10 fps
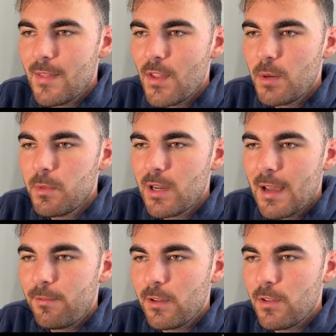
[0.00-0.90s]
and then I'm going to
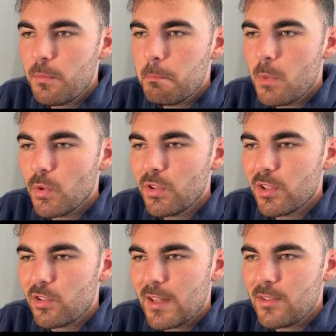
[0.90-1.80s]
have like this monster
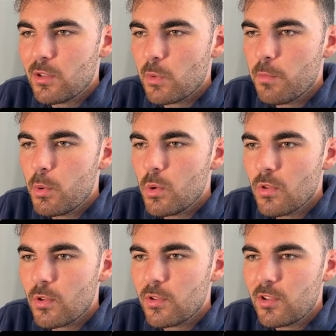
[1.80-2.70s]
center with
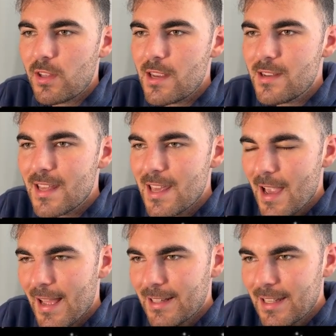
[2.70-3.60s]
pawns on C, D,
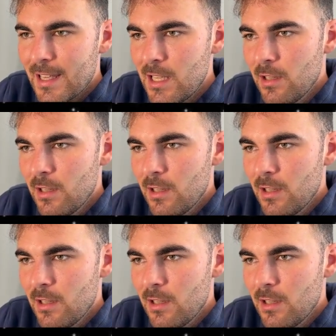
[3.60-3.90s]
and E.